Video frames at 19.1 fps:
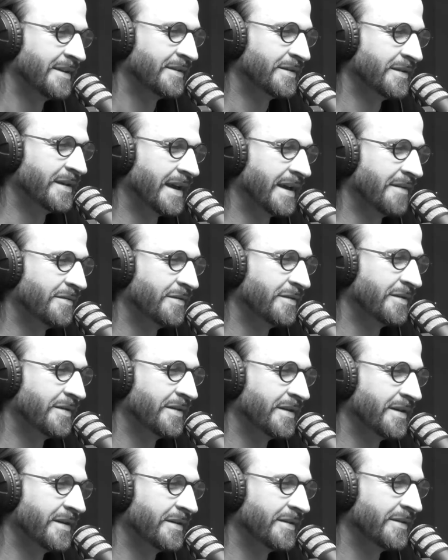Do
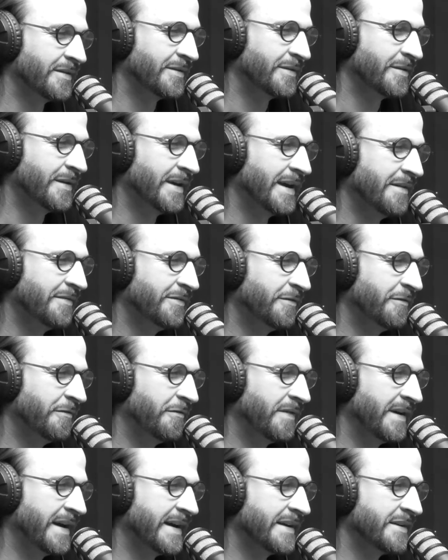you have to
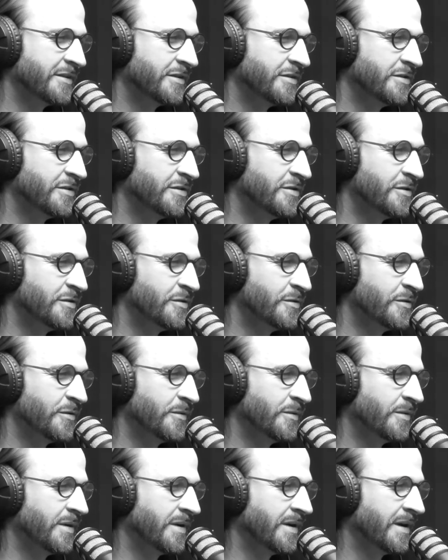find
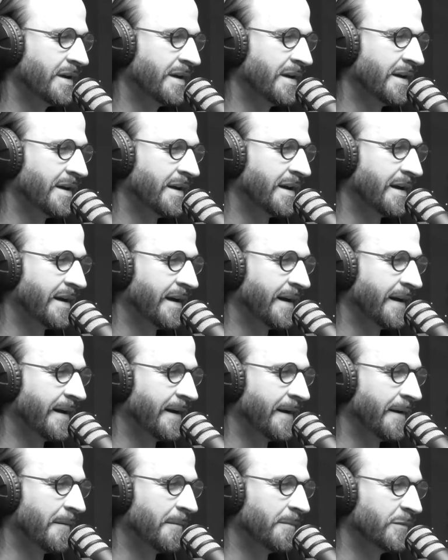new
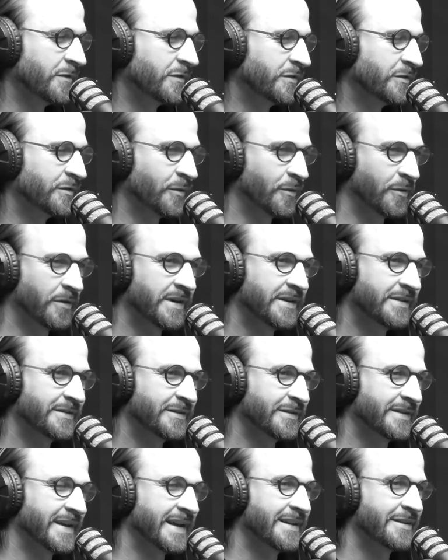stories to
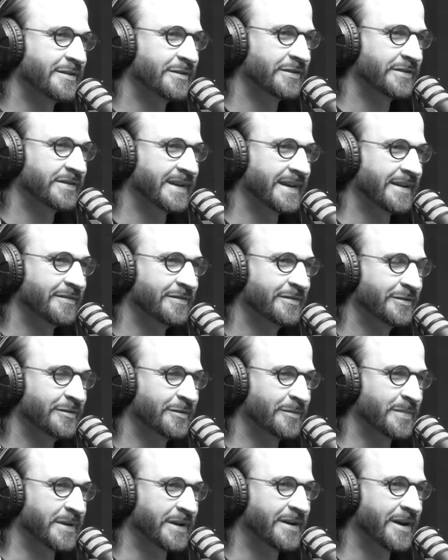tell yourself to
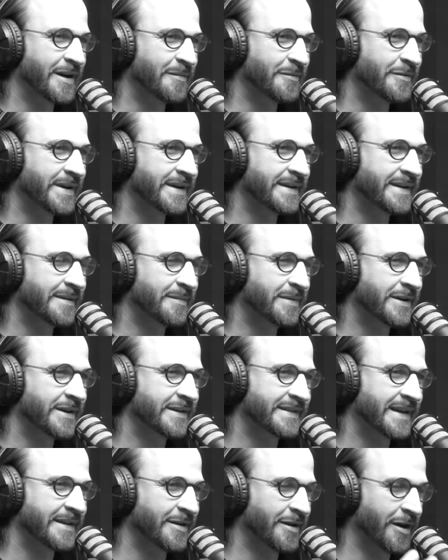become ready?
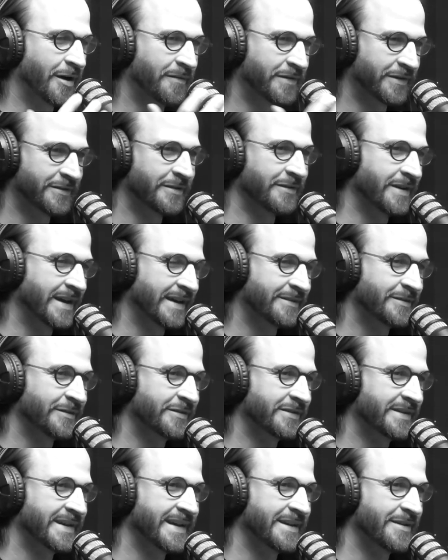Because obviously, as you
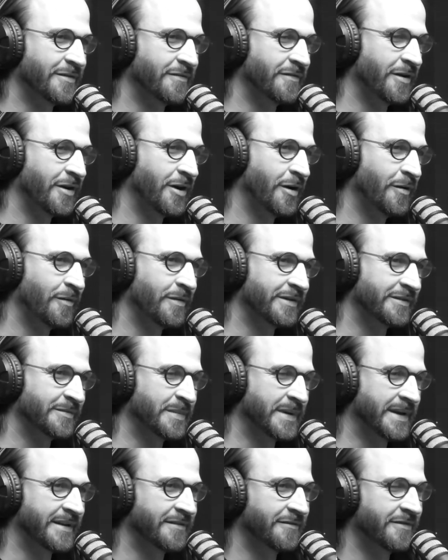say, you've always
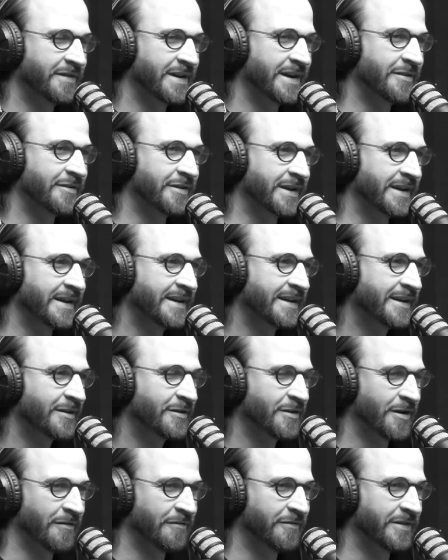been very
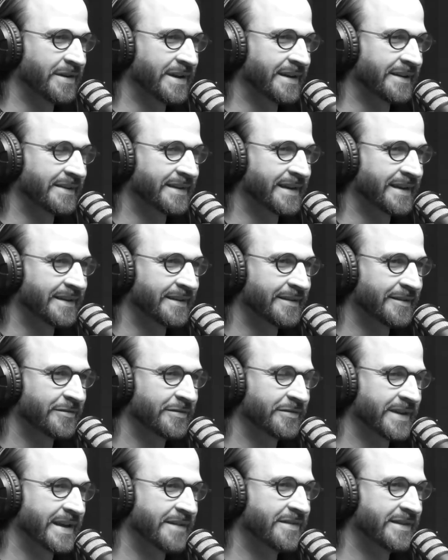confident, and
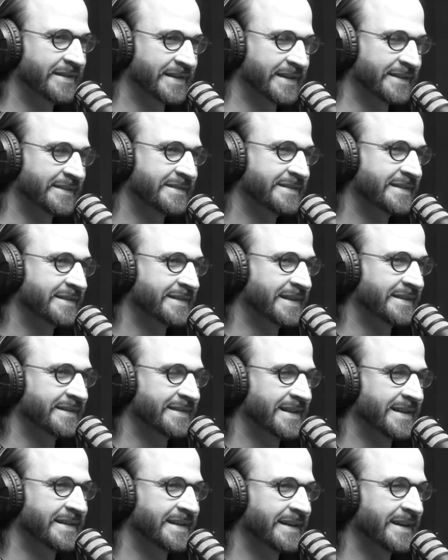even since
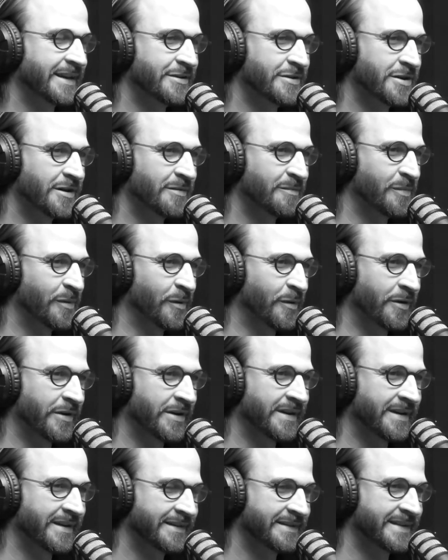like a young
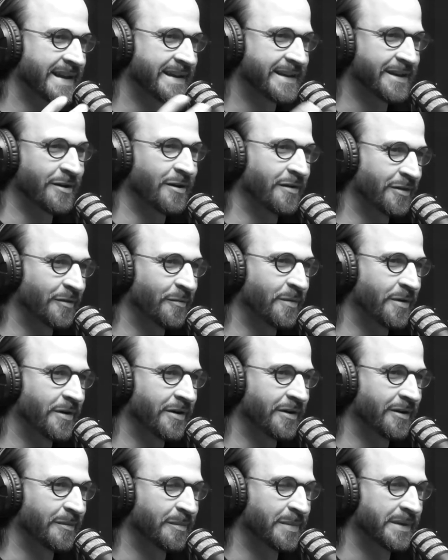boy taking on the
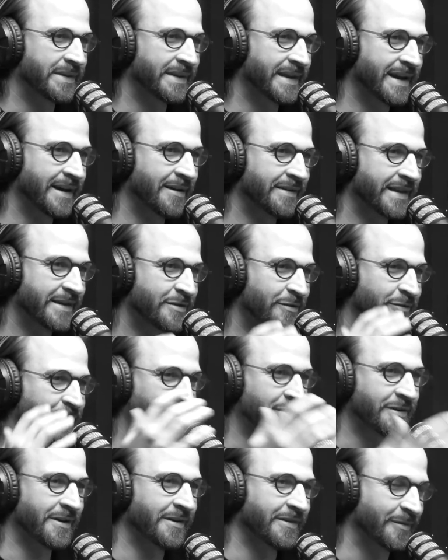world, but now then you
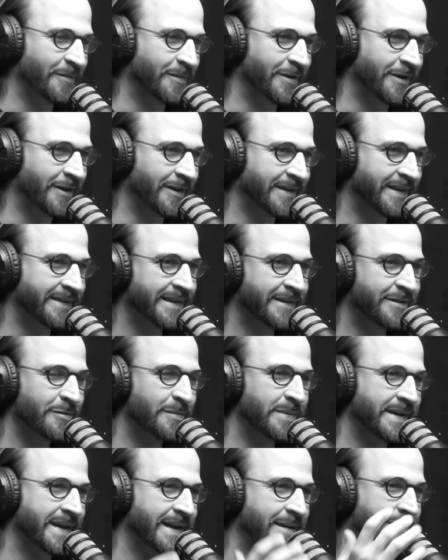took on the world and then you
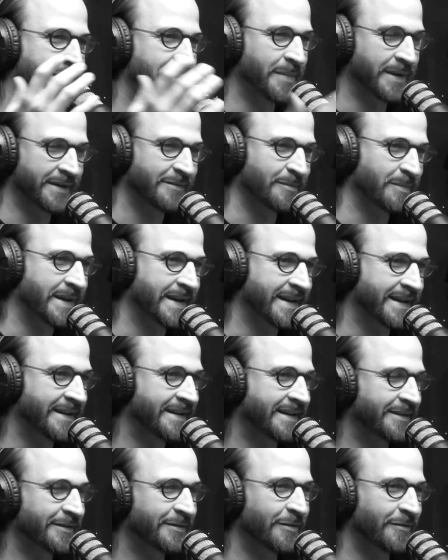became the best player
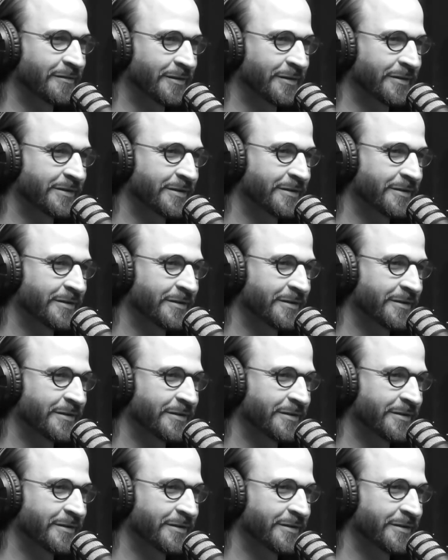and so forth.